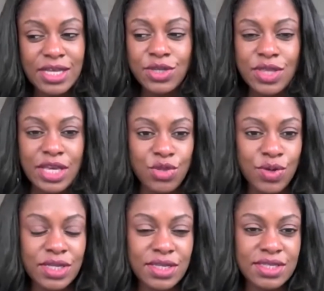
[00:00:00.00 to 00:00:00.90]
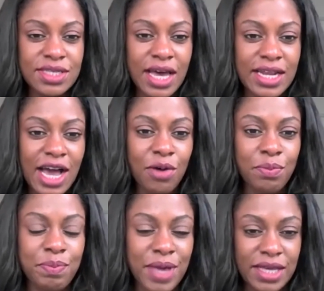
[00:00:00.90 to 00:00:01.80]
so that you can decide
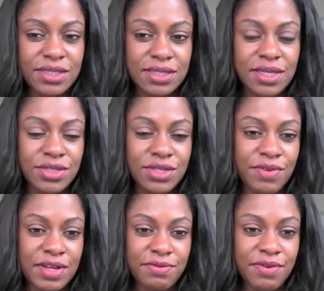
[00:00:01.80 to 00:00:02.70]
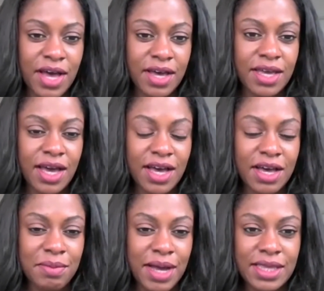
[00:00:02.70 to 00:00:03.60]
how best to vinify.
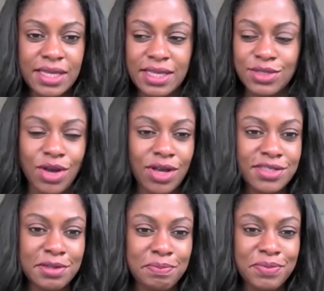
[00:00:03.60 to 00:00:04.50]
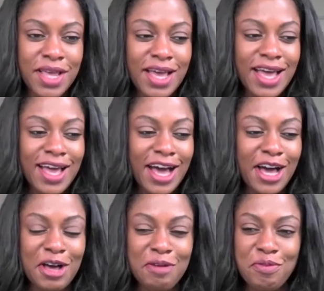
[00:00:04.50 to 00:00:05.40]
I think that's awesome.
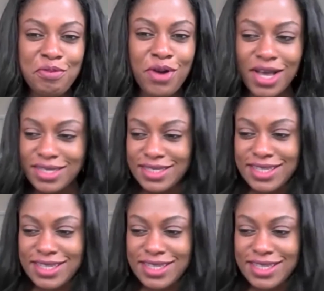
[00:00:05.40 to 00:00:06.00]
Russ,